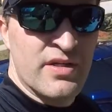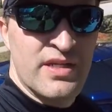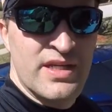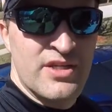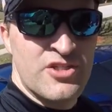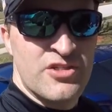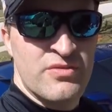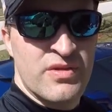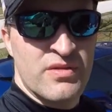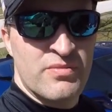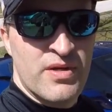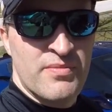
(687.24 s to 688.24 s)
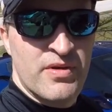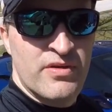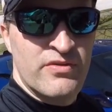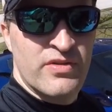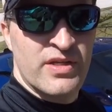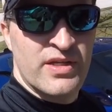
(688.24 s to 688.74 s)
an issue with the
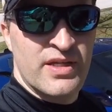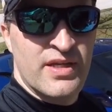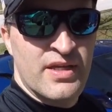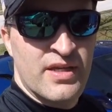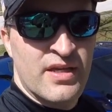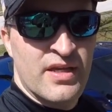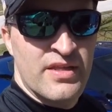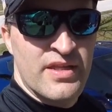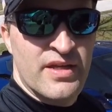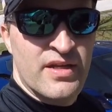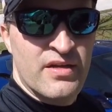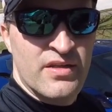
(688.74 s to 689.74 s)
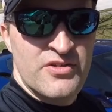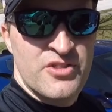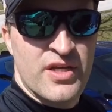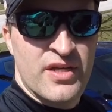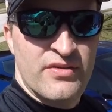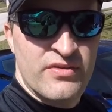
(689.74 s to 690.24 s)
Brembos and then I'll let you
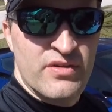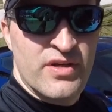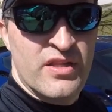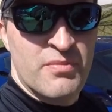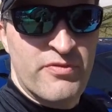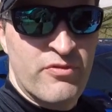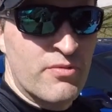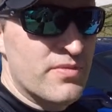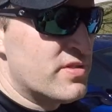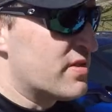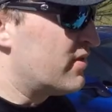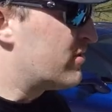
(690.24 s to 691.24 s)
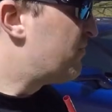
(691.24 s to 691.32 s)
guys know how the performance is.